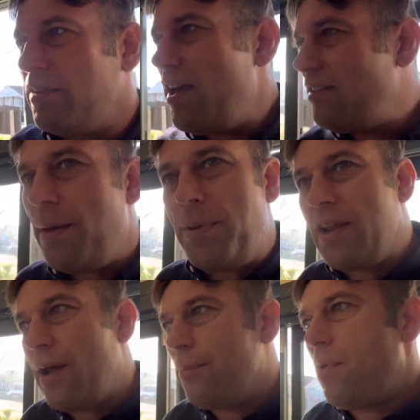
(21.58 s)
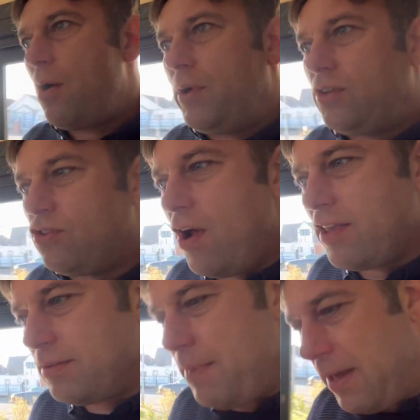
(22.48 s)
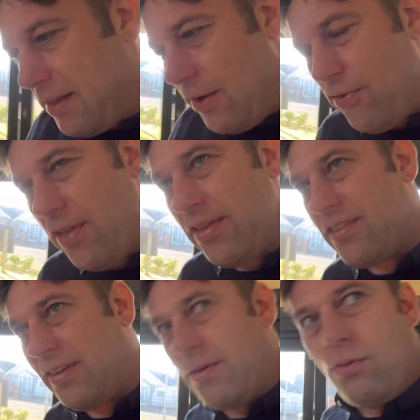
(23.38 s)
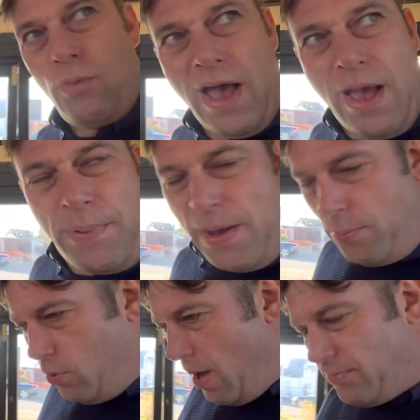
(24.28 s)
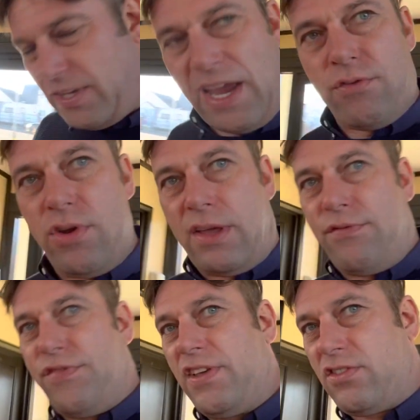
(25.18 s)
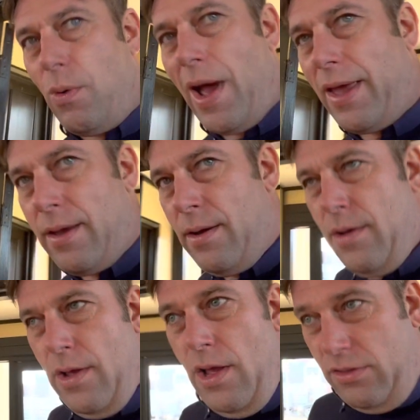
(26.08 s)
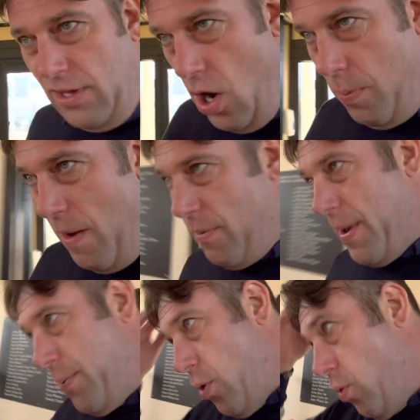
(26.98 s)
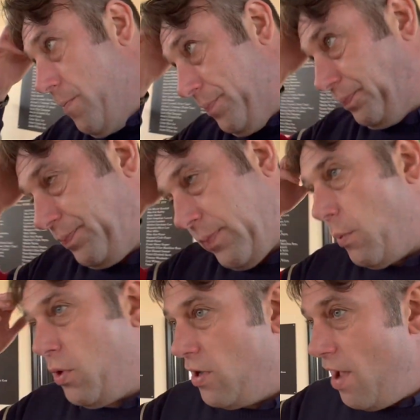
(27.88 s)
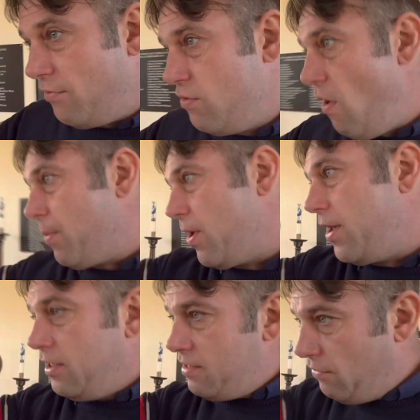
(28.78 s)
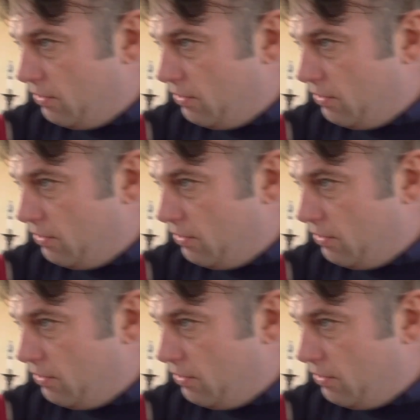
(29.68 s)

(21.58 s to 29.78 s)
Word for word: Sands Happy Club, where we try to make a difference, where people come together and give things away to help other people. We've got lovely Robert and his lovely